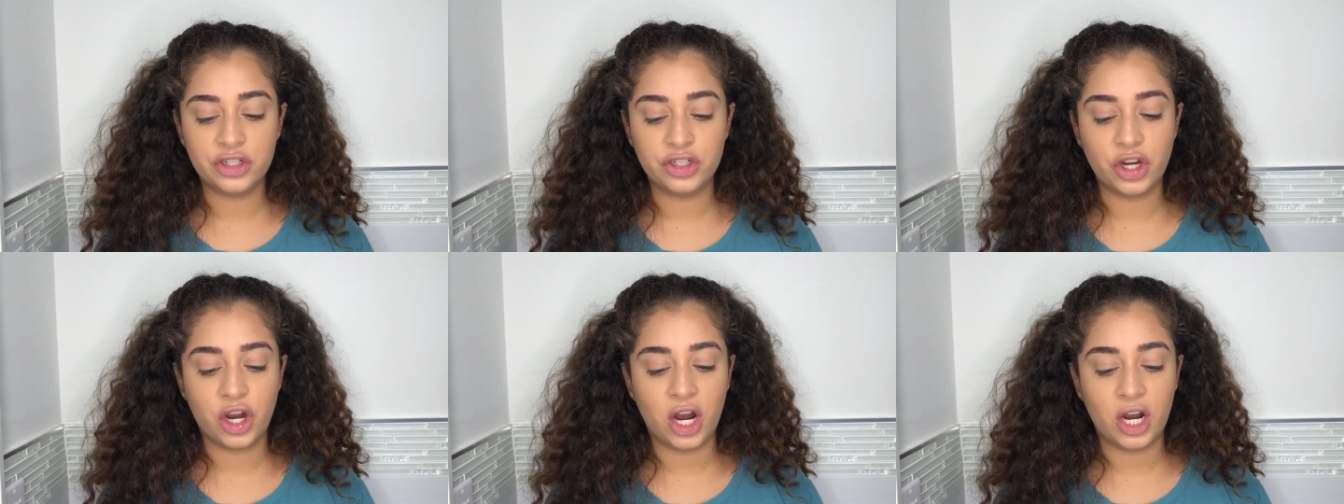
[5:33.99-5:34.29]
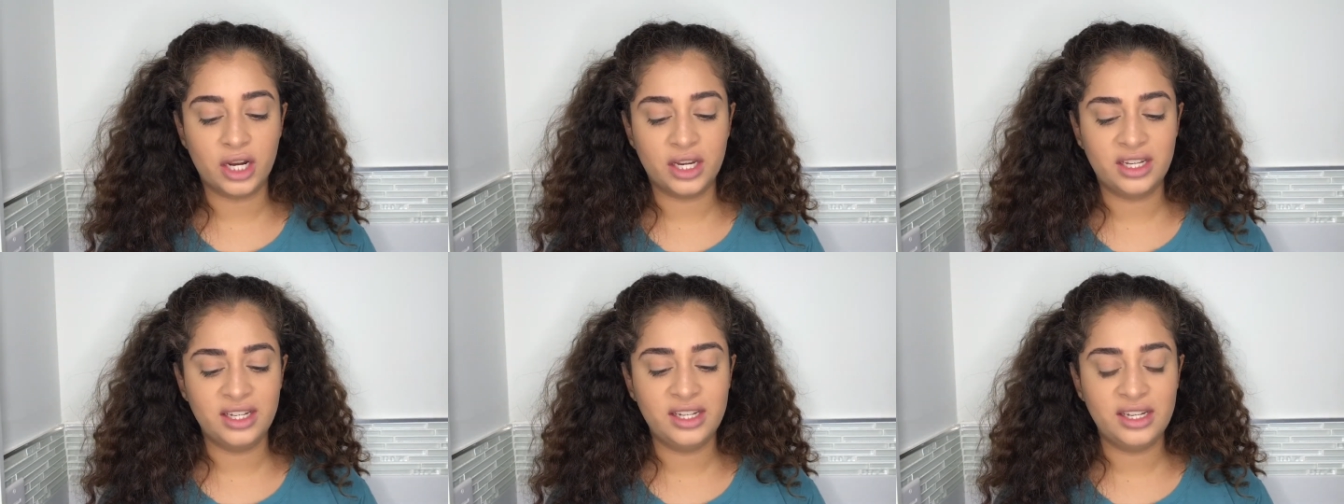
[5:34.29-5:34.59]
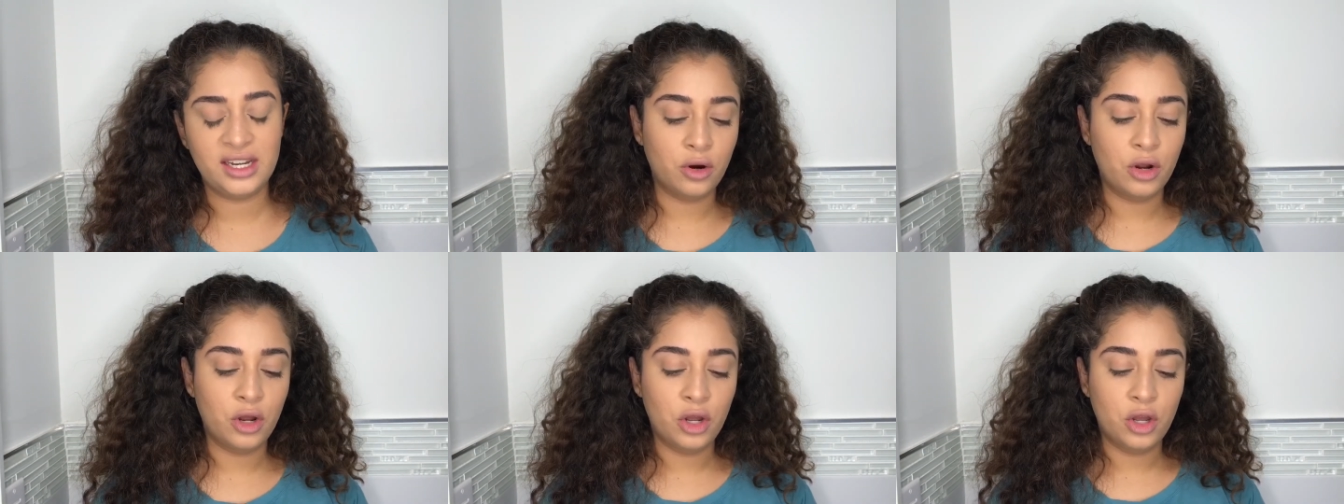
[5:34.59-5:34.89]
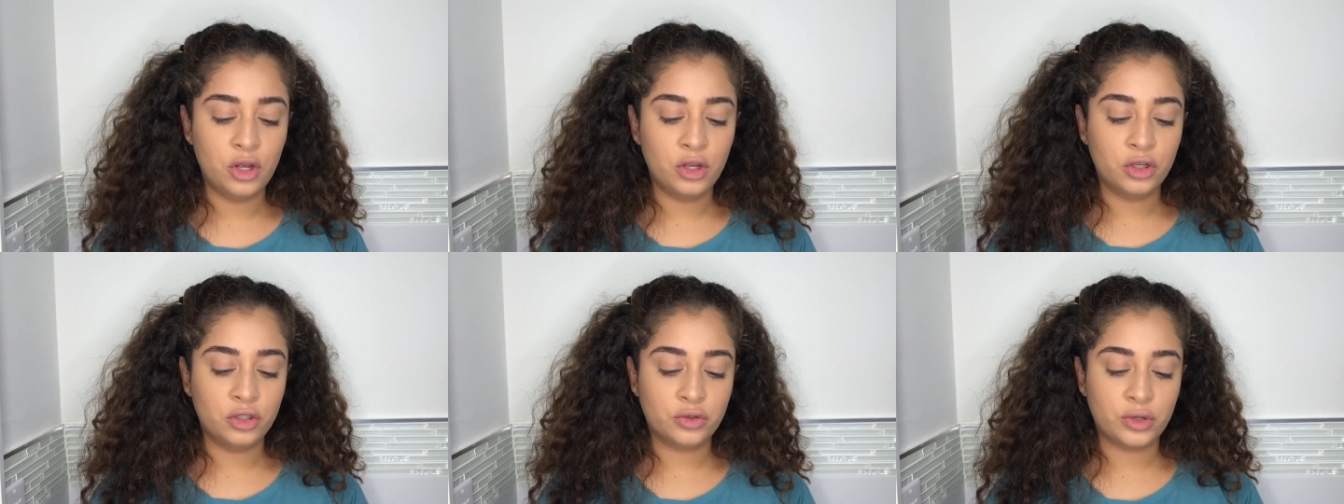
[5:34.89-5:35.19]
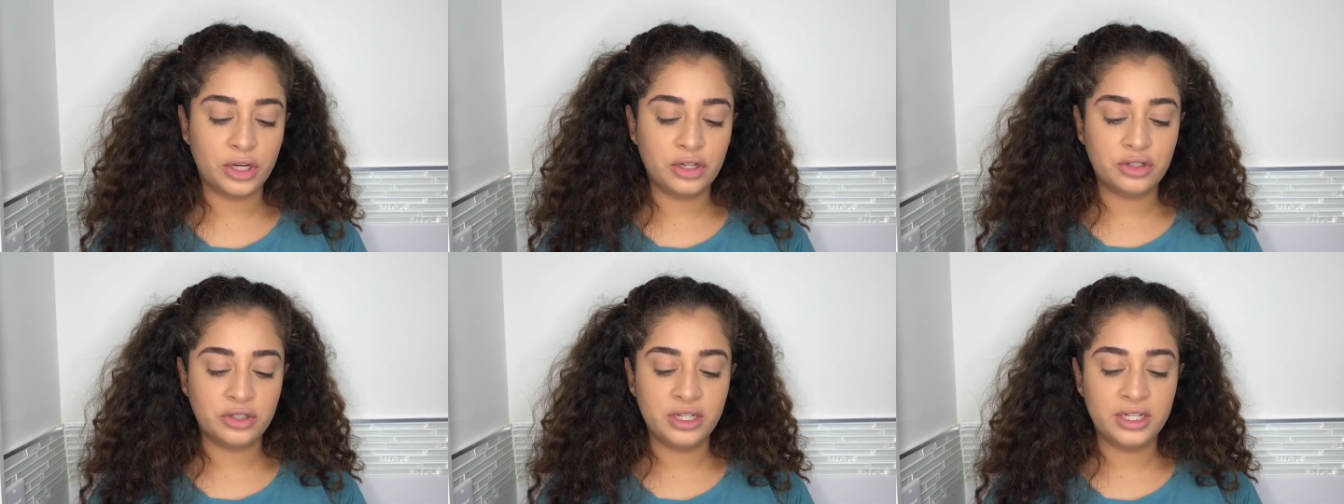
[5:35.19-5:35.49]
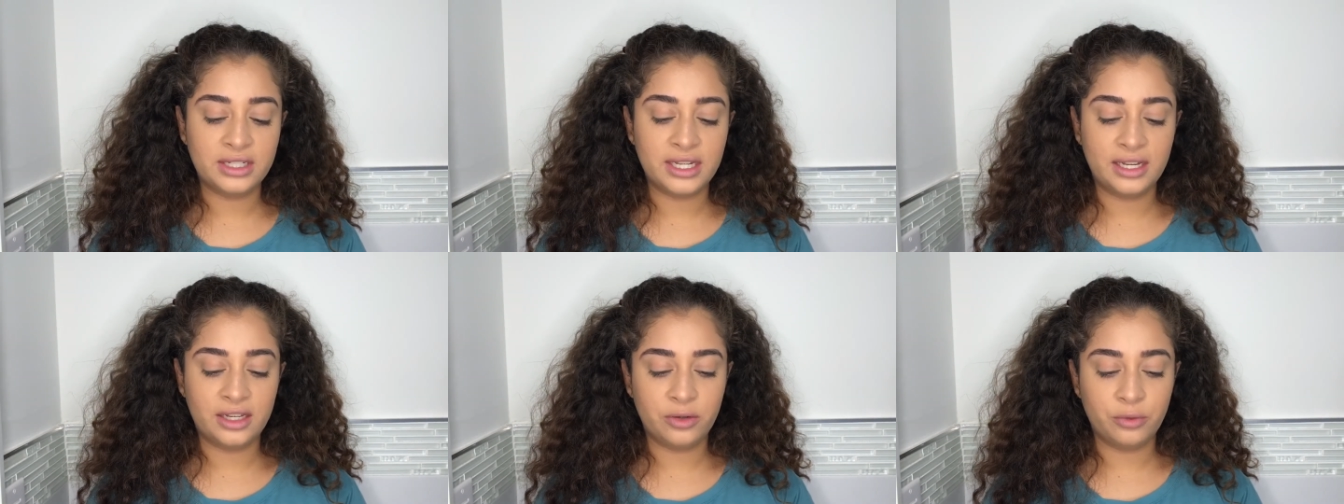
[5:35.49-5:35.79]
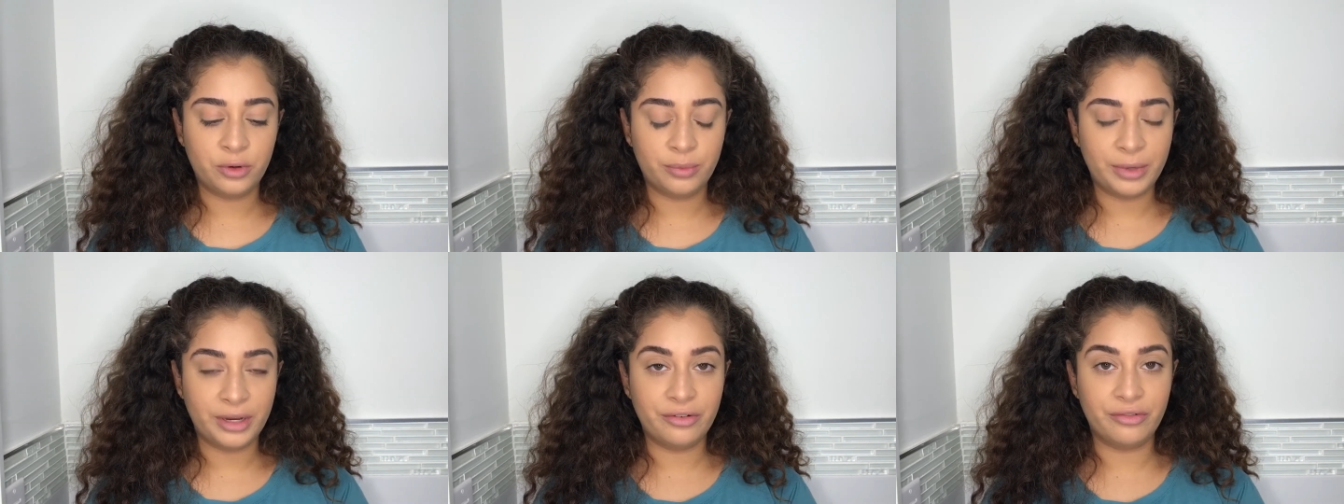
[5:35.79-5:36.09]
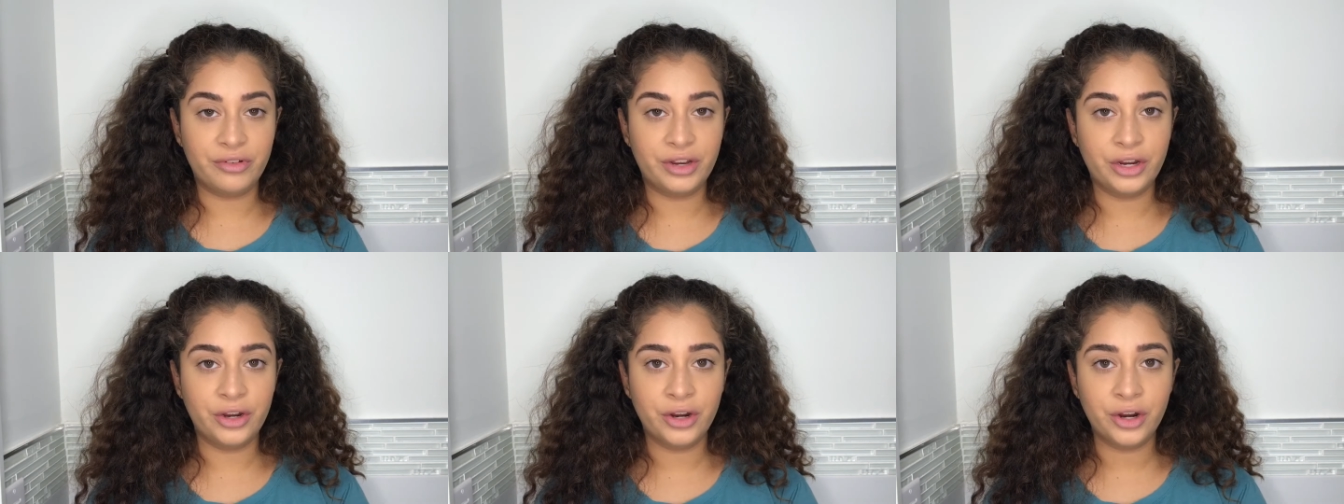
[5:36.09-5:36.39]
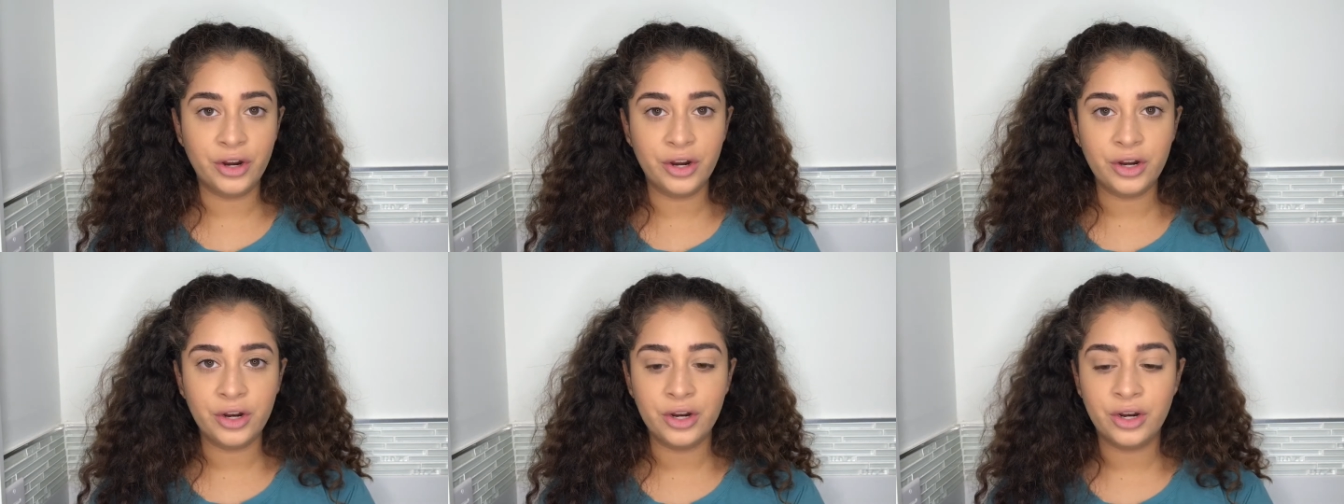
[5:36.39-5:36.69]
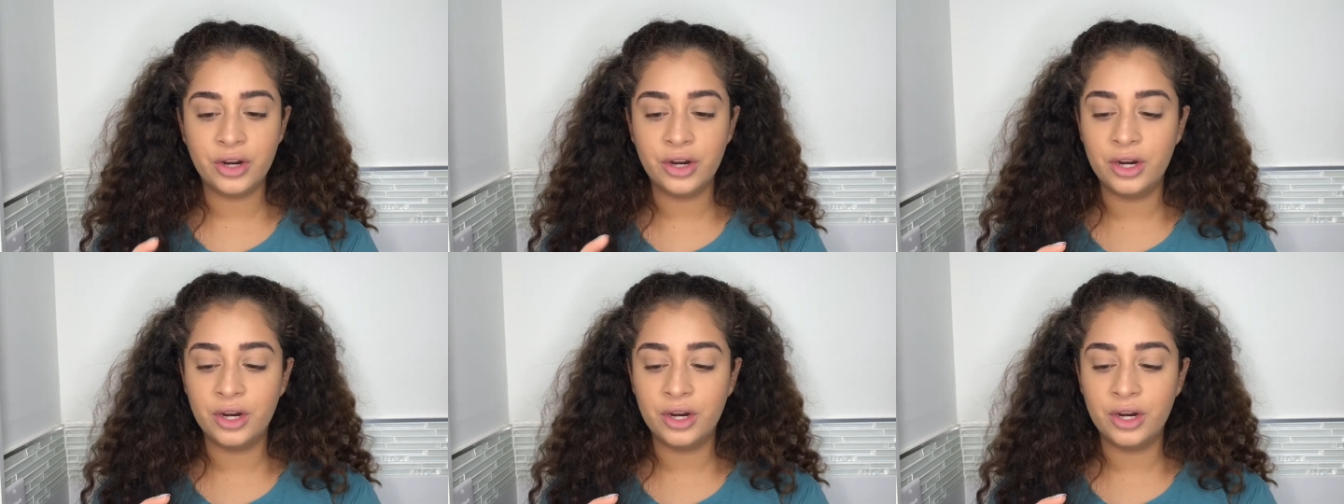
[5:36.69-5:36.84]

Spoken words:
chalky, so I usually take it with my finger.